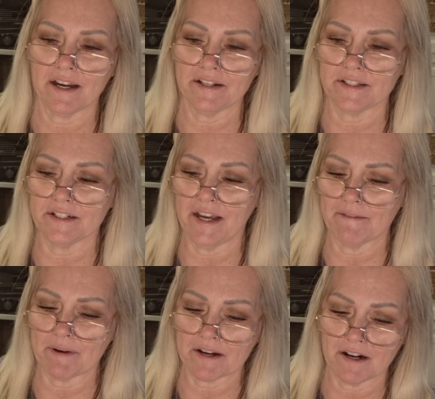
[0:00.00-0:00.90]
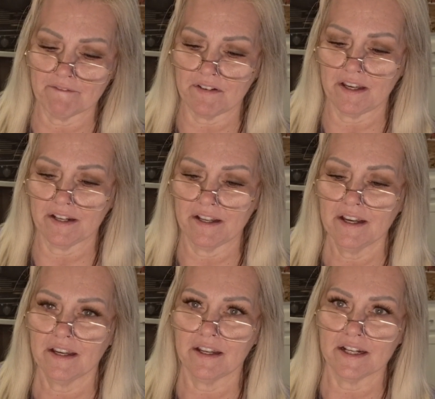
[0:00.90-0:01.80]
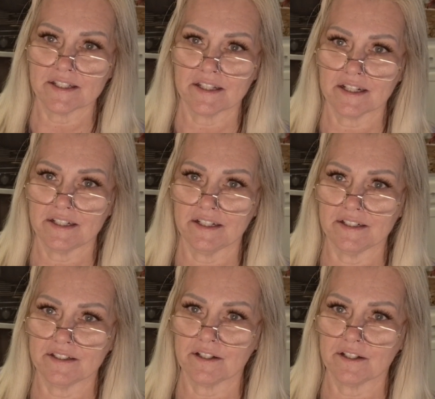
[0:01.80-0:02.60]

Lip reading: I did have my coffee and it has kicked in.